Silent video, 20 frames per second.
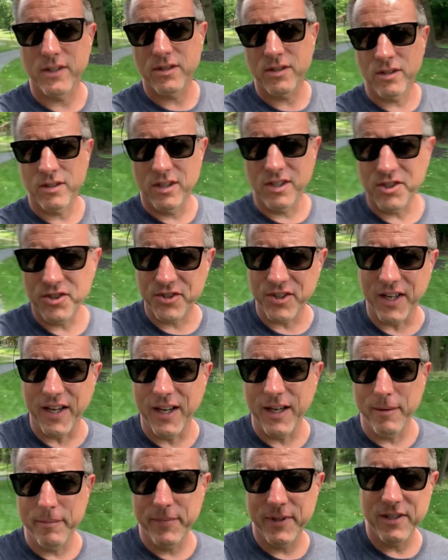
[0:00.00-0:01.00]
So this
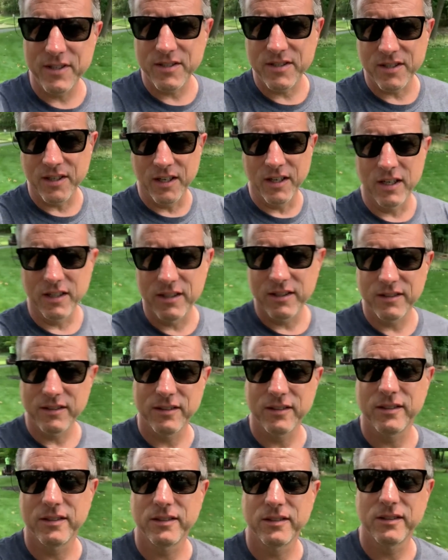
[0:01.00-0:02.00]
job is, uh,
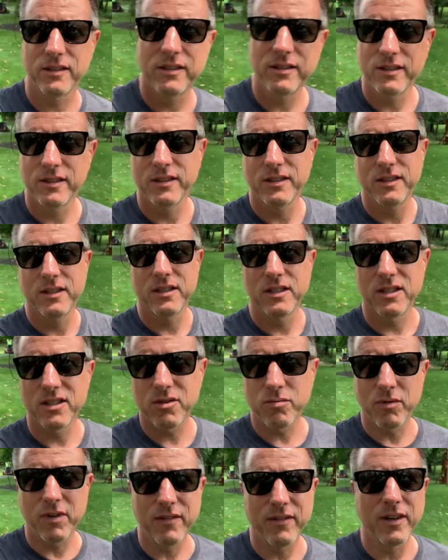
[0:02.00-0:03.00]

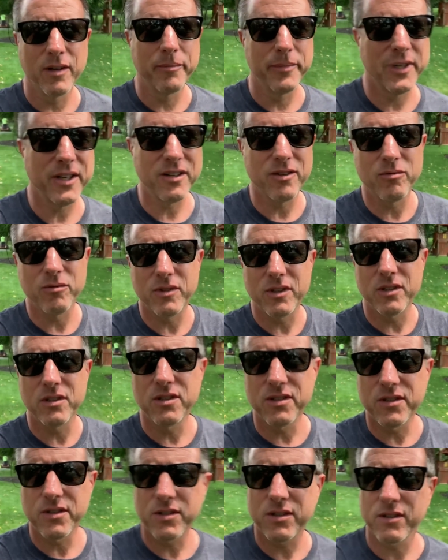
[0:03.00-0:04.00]
it's one of our bigger
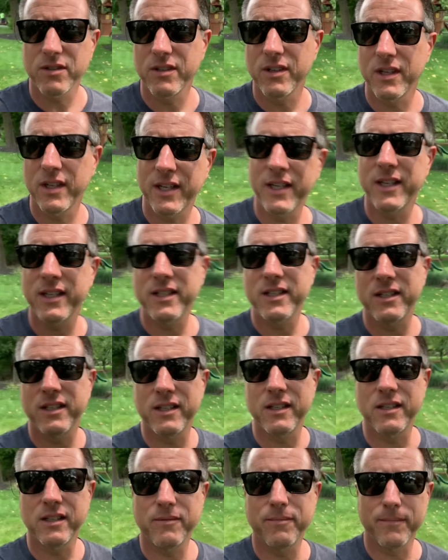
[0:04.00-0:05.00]
ones and
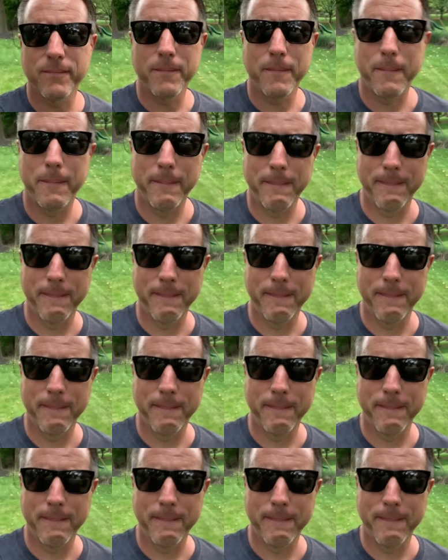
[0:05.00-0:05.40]
um,